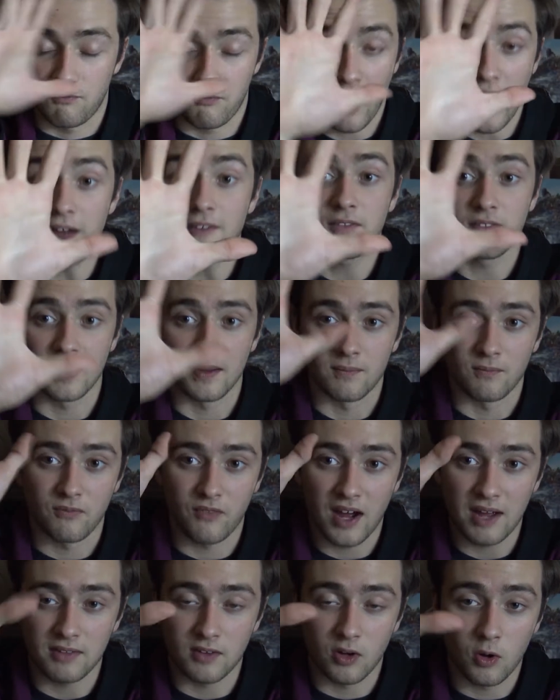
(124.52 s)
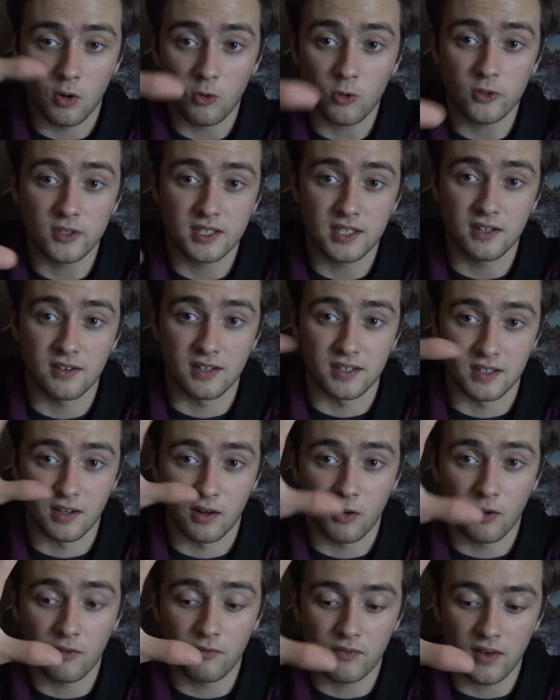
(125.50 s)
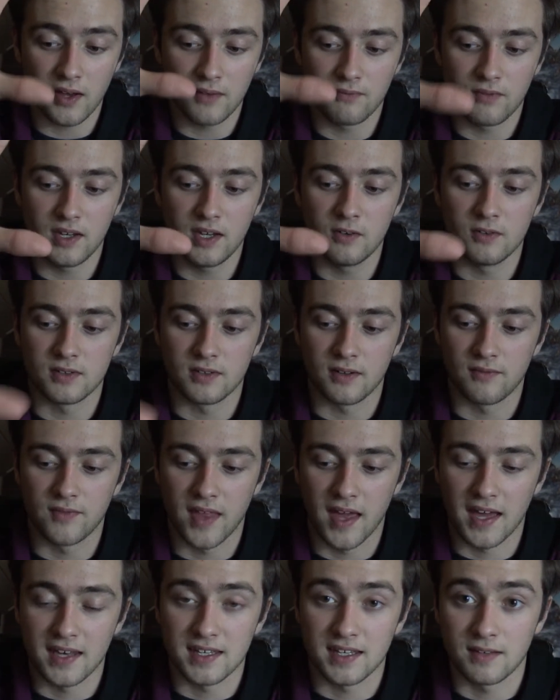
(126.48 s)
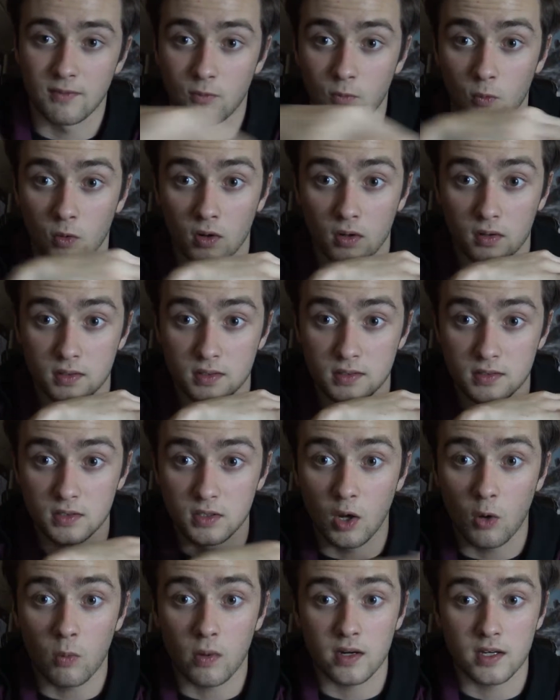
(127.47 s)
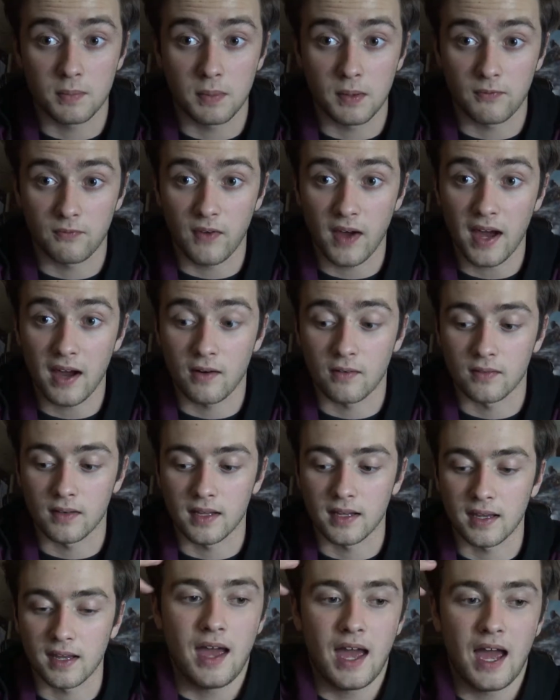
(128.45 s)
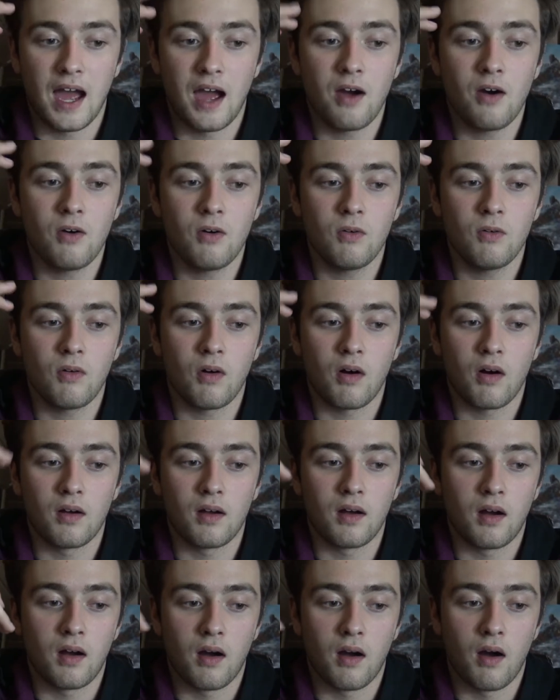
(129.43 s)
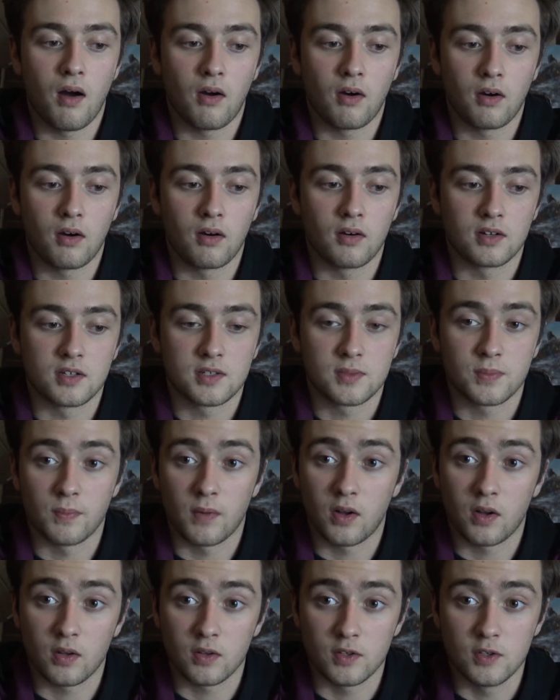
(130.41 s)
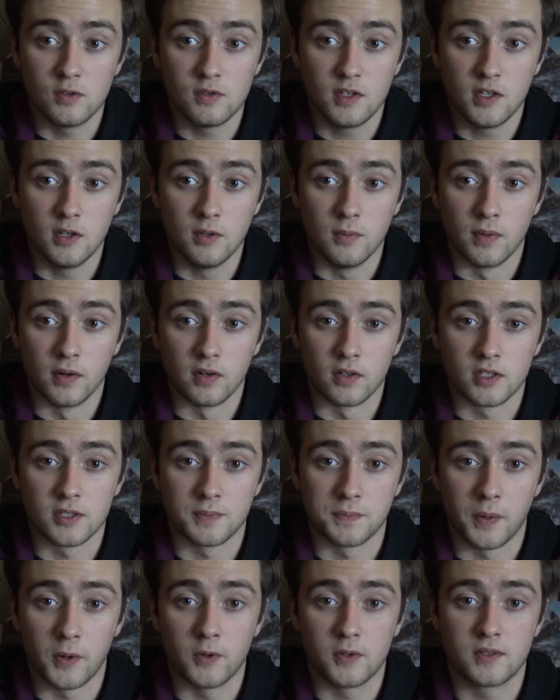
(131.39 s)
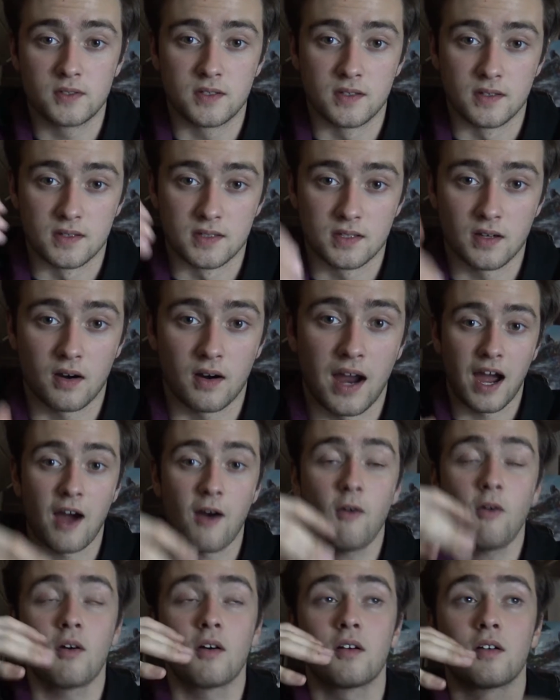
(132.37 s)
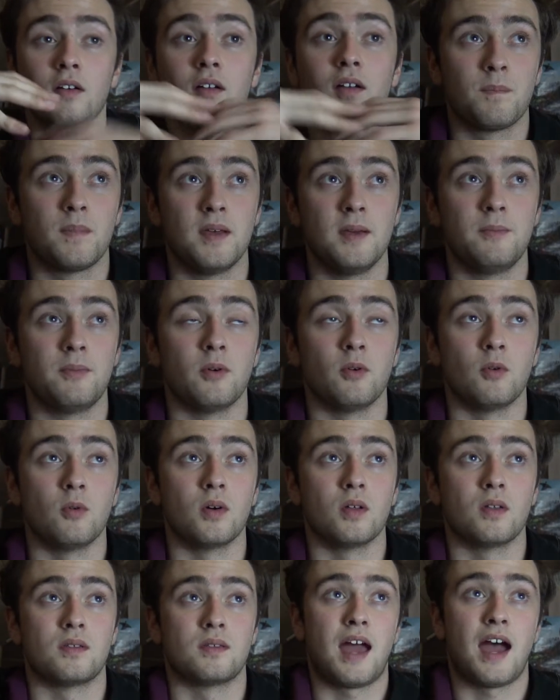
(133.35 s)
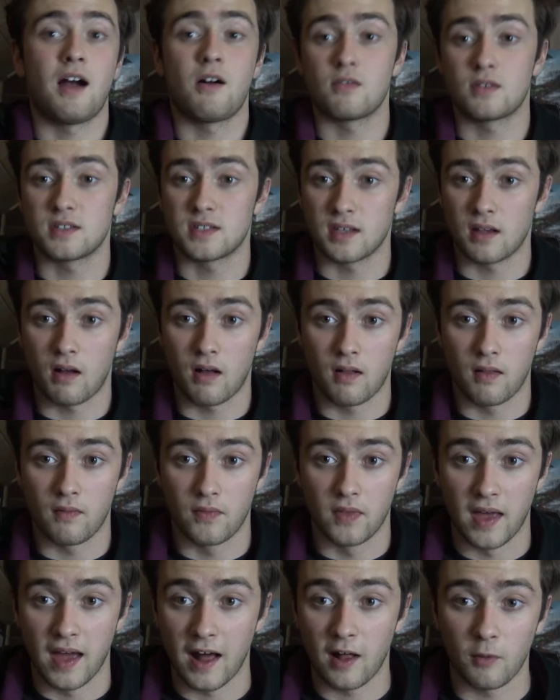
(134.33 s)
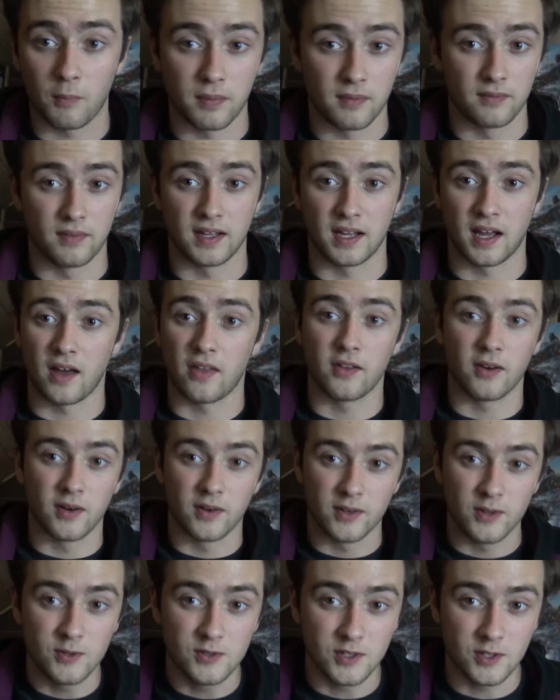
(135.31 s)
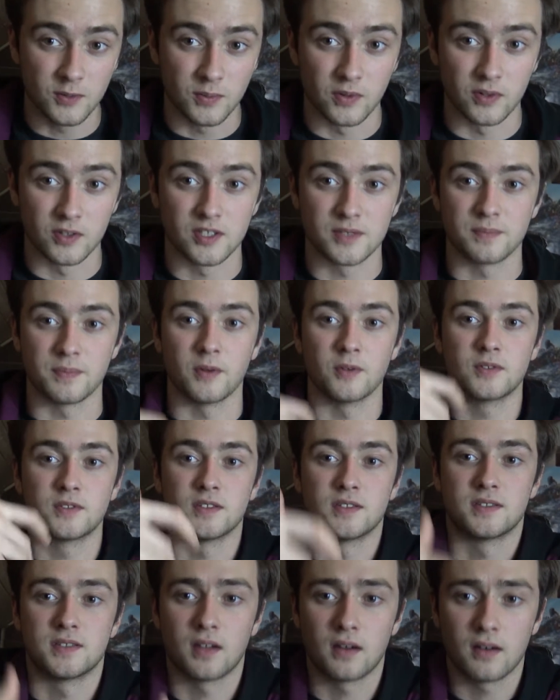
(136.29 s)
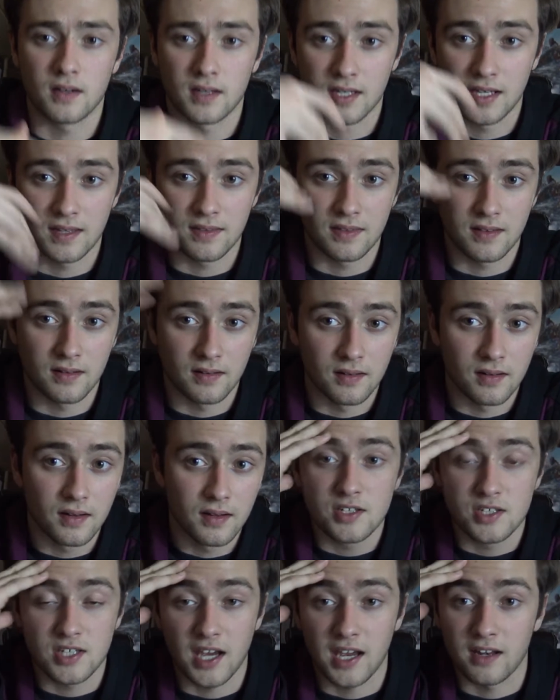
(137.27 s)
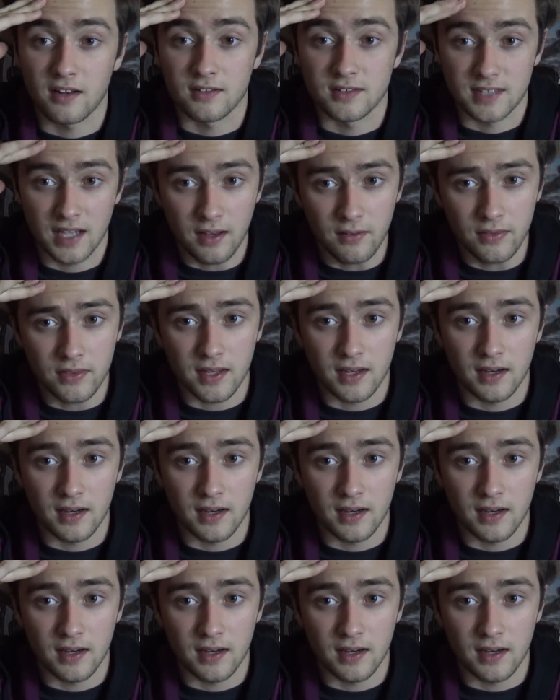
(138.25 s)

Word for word: Five of them, five, the whole series, the whole five videos of that was nowhere to be found. Like, how are small YouTubers supposed to start? How are people without the help of like other YouTubers supposed to start and get their channels out